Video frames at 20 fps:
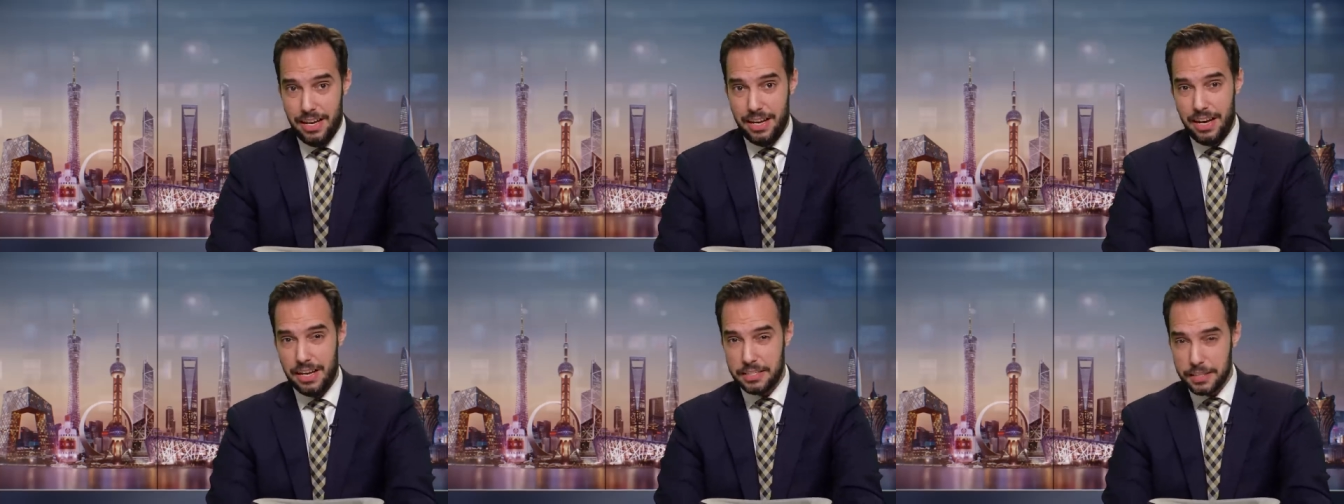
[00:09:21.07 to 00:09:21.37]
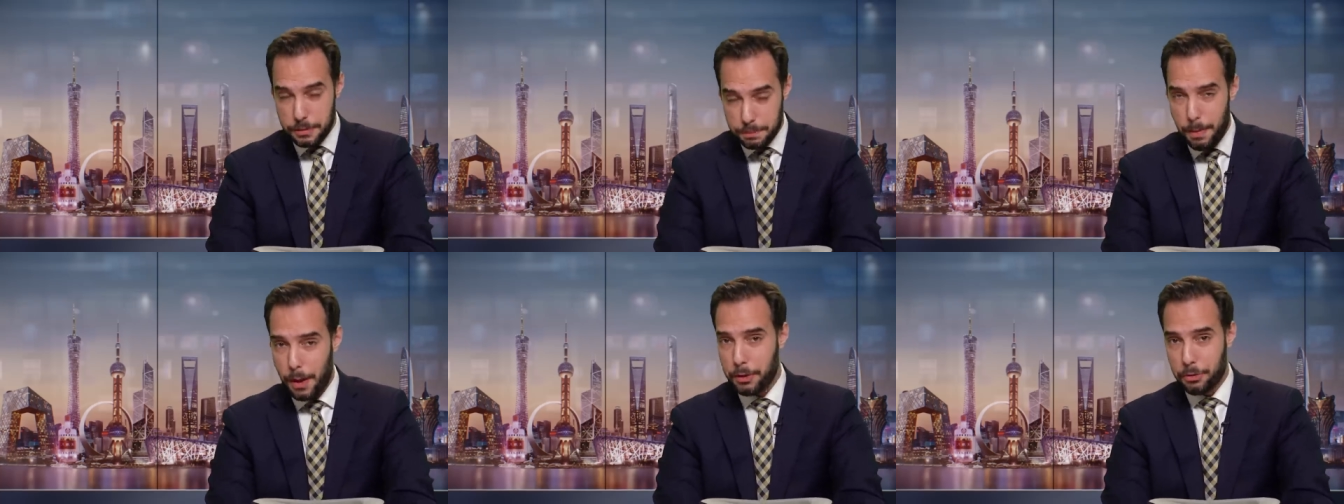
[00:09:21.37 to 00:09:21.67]
a
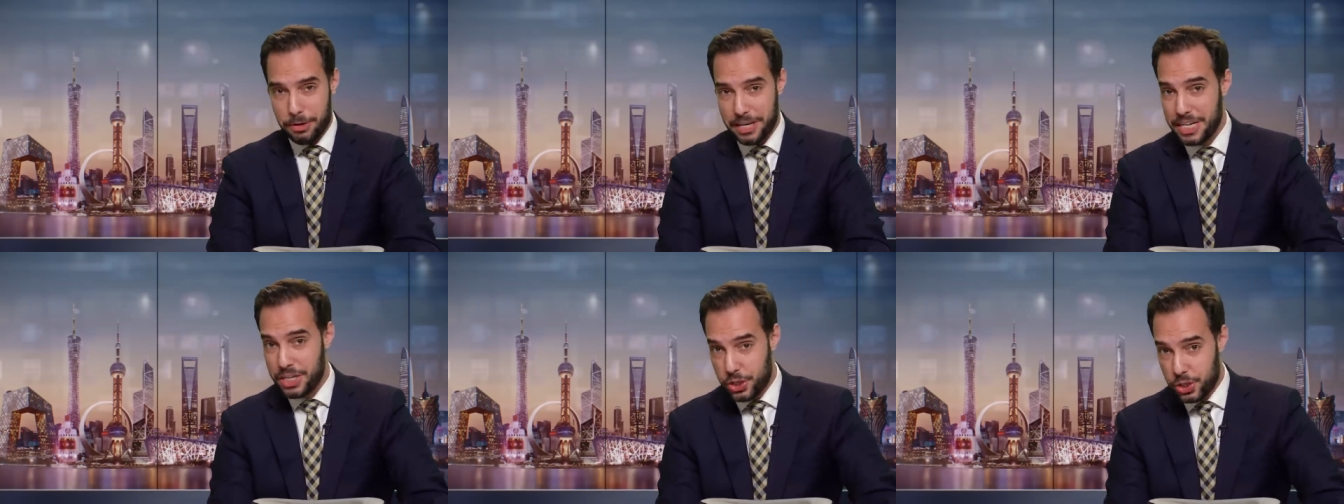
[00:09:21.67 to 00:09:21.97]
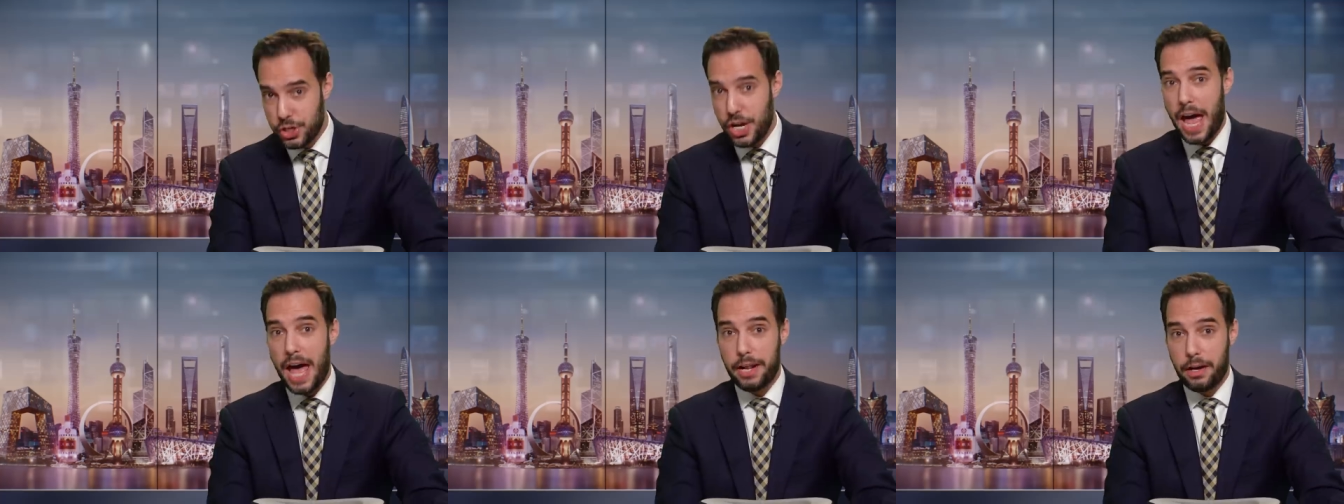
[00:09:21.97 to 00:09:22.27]
sputtering
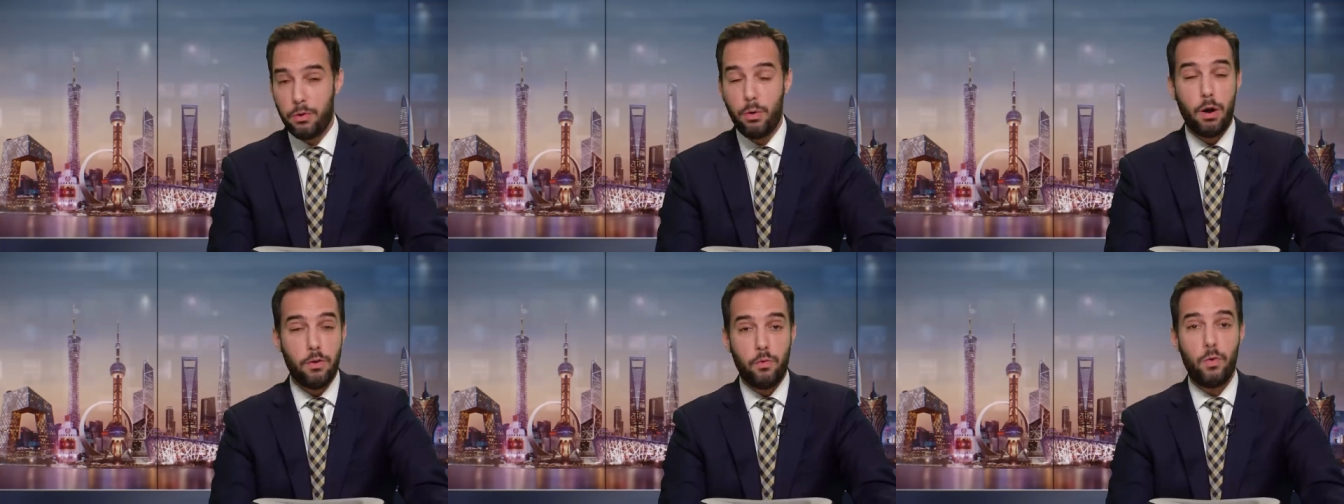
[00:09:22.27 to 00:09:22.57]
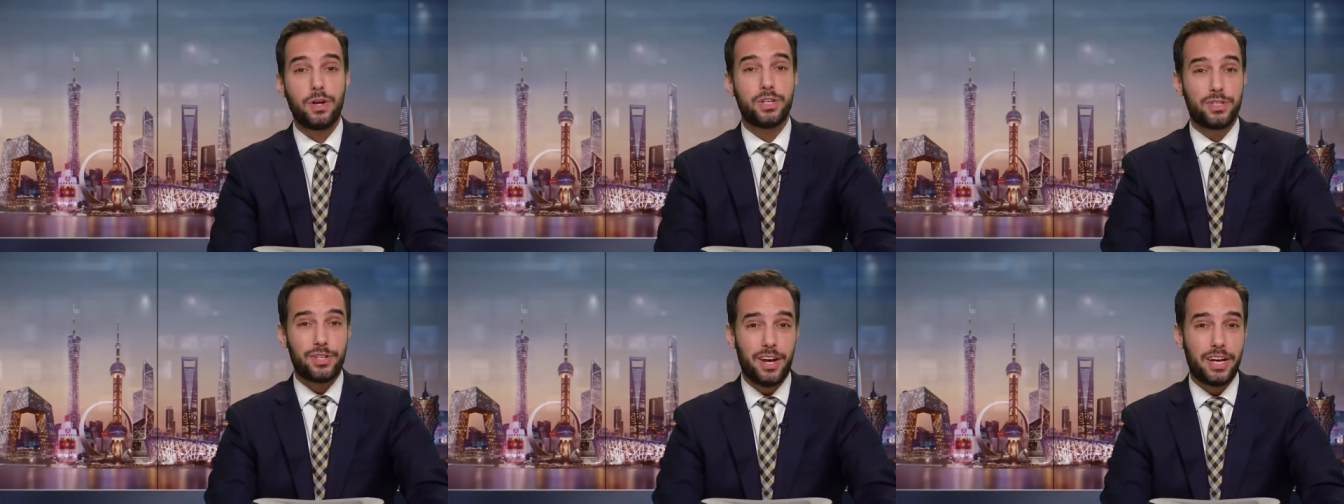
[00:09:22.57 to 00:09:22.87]
shadow of
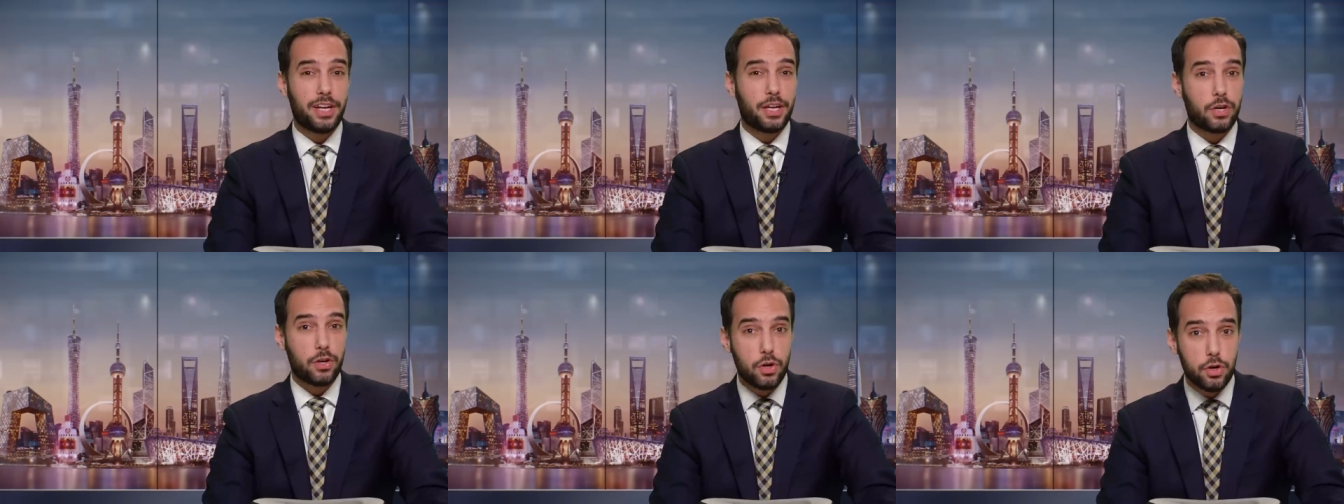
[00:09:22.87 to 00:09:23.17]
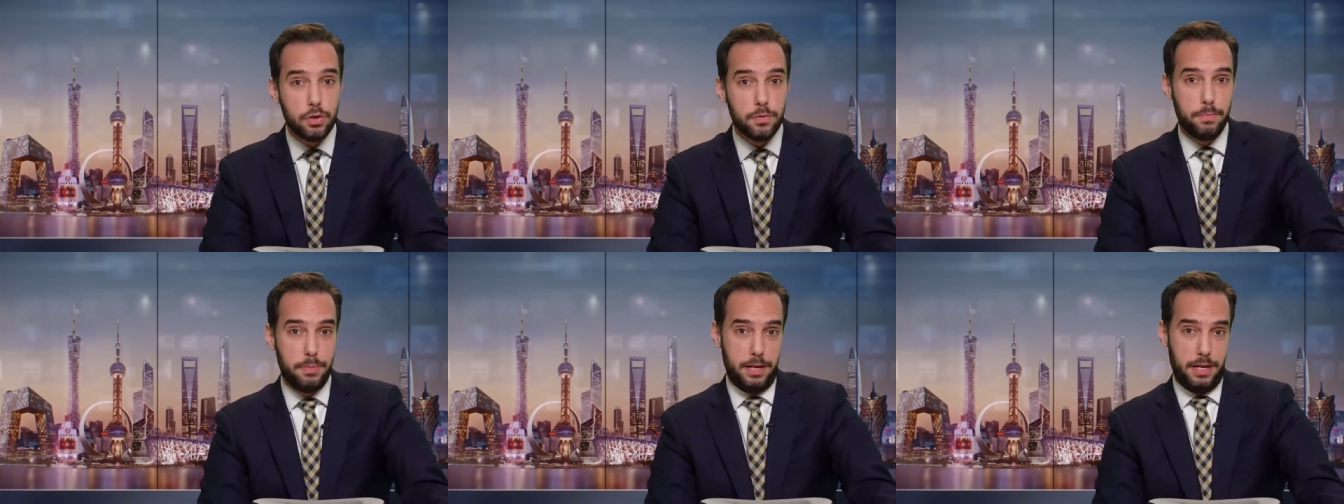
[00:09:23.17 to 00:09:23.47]
what China
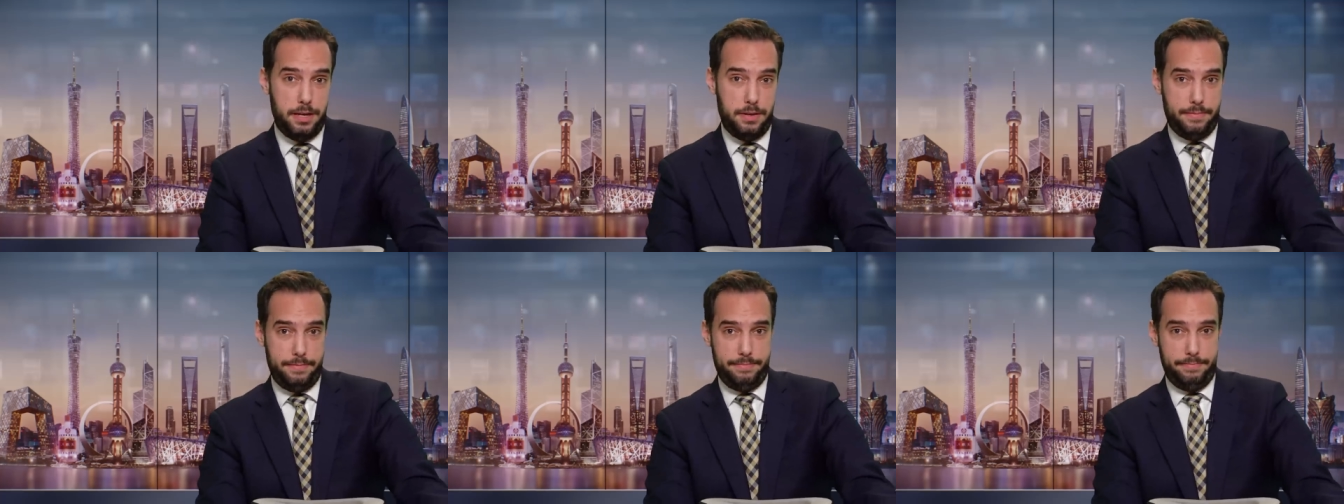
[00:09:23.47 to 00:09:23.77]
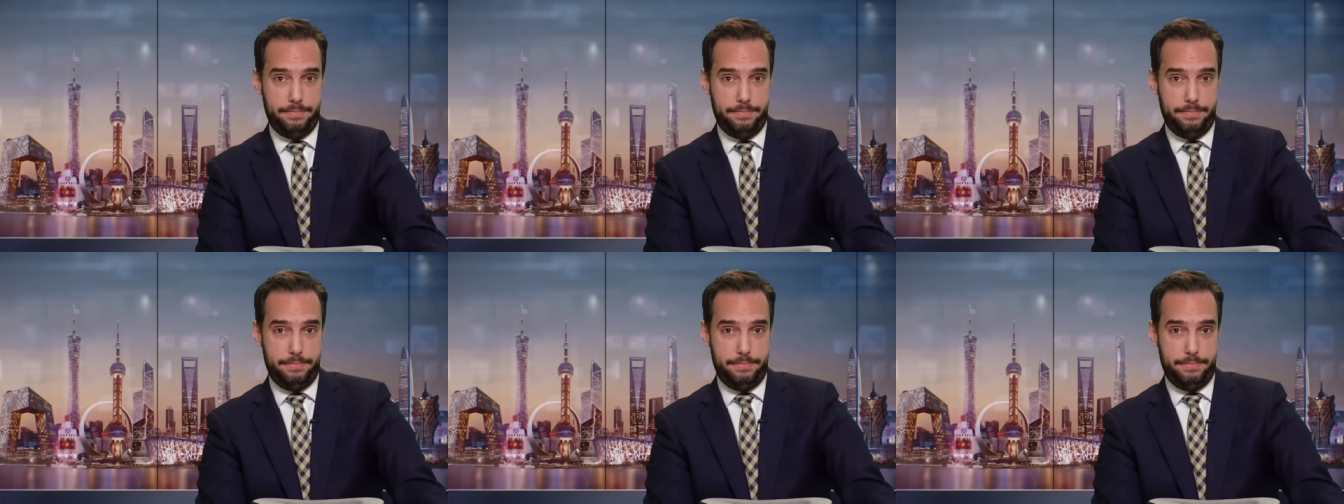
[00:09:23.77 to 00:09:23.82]
could be.